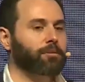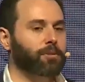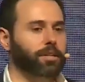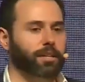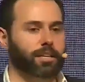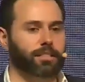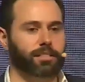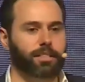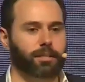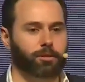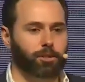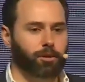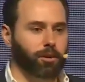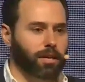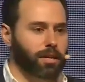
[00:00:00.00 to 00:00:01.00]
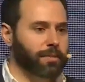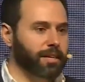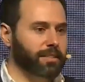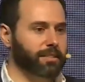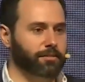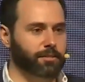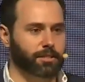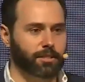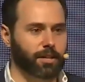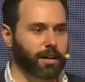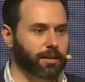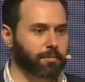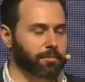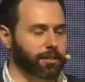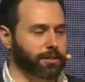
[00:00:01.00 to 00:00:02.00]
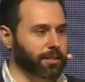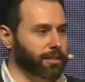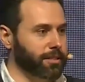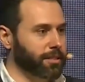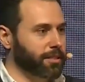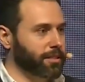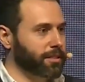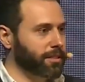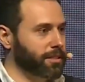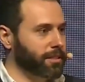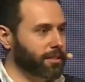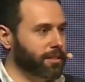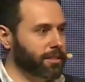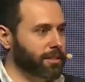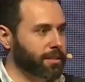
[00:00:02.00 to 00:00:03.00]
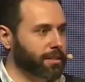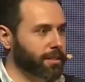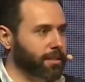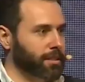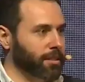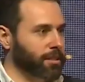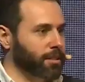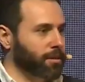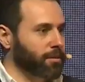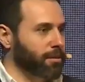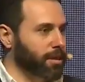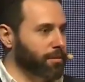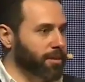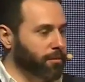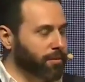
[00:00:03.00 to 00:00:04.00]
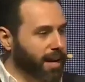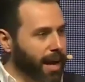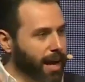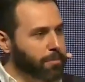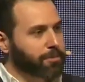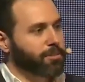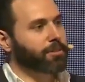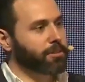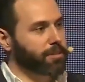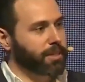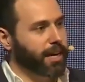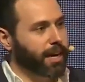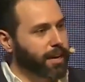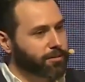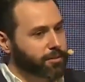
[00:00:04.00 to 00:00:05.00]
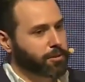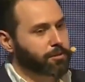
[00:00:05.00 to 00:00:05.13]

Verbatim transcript: realizing they were talking about different time periods. One of them's like, we absolutely have to